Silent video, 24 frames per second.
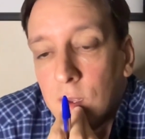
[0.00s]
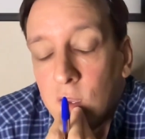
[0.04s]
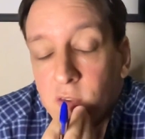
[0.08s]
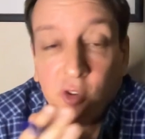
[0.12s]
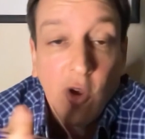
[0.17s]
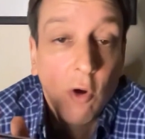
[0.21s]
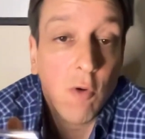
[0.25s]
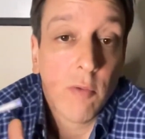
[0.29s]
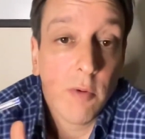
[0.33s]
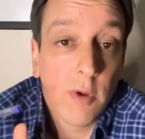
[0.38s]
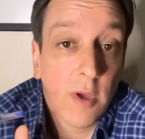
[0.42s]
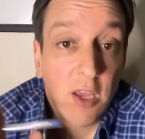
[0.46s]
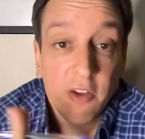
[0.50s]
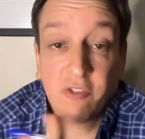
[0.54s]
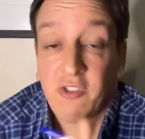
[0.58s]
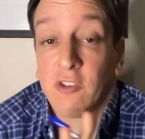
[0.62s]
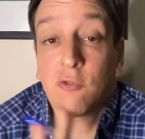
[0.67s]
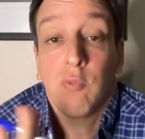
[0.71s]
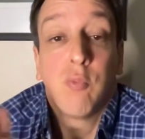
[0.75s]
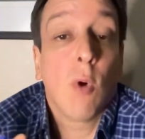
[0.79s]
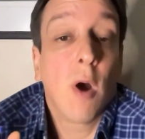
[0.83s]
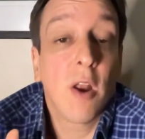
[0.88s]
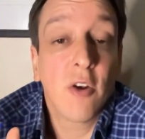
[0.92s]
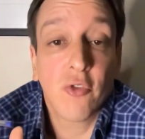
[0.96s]
So it's
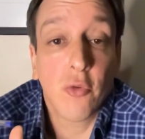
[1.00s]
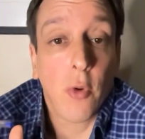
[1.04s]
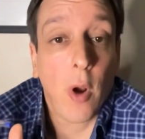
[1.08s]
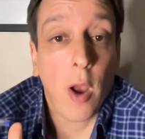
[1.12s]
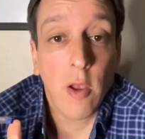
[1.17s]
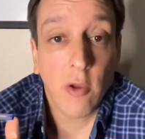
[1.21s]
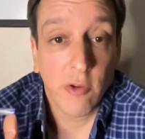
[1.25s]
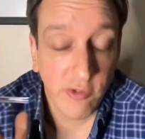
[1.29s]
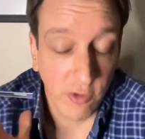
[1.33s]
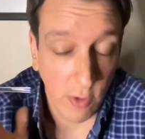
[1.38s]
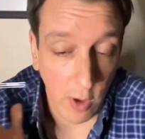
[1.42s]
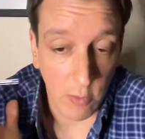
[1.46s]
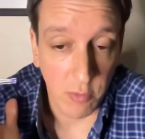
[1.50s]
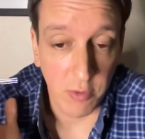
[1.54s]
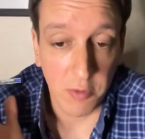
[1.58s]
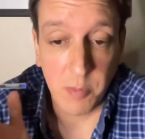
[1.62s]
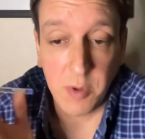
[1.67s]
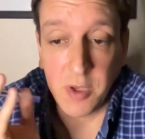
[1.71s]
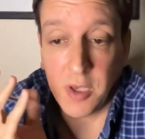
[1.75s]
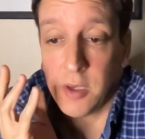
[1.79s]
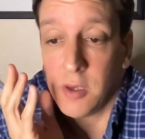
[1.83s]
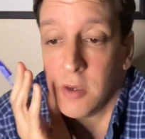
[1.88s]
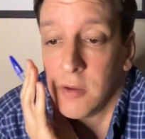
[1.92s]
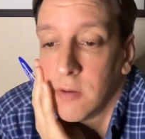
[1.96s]
just one trial, so I would
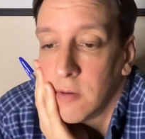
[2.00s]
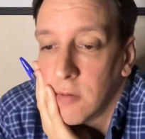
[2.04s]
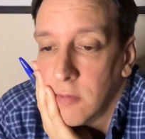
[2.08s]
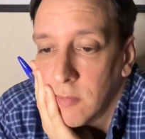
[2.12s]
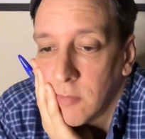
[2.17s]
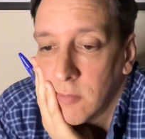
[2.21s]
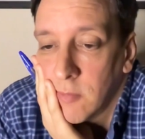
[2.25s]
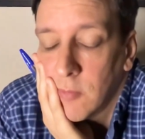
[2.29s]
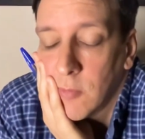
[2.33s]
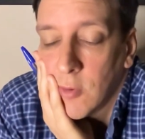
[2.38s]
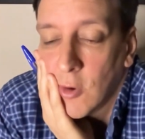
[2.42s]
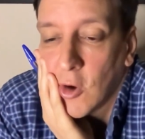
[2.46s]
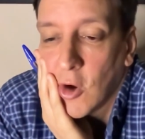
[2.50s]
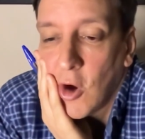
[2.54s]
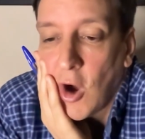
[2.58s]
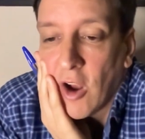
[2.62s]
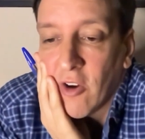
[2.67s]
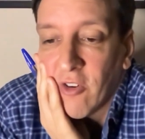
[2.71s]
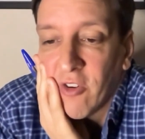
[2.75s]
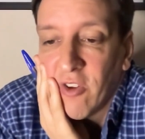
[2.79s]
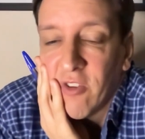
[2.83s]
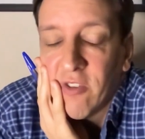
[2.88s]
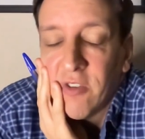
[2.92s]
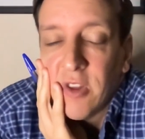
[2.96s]
be
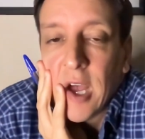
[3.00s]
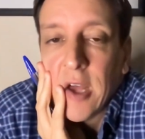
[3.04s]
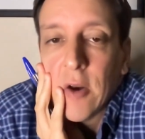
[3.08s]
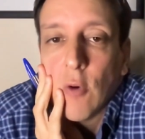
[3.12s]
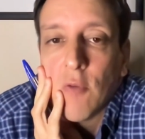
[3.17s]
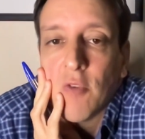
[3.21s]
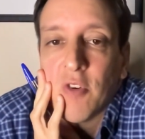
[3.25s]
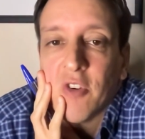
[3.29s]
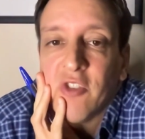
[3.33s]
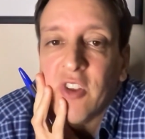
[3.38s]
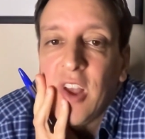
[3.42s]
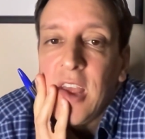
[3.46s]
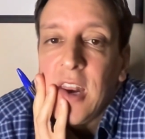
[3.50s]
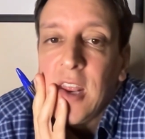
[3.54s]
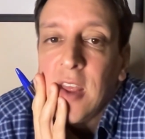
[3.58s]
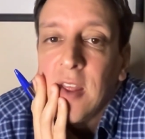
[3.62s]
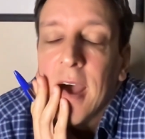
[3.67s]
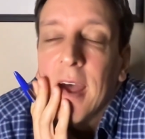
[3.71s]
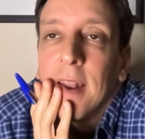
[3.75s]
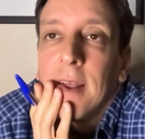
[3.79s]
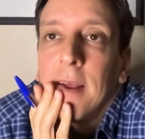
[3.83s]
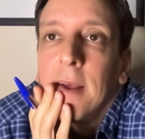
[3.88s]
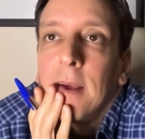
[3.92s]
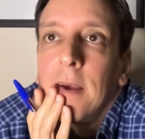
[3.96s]
cautious not overstating
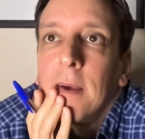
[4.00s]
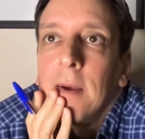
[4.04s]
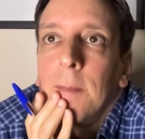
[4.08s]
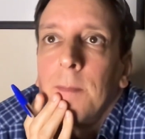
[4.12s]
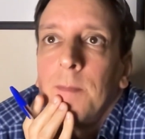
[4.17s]
that.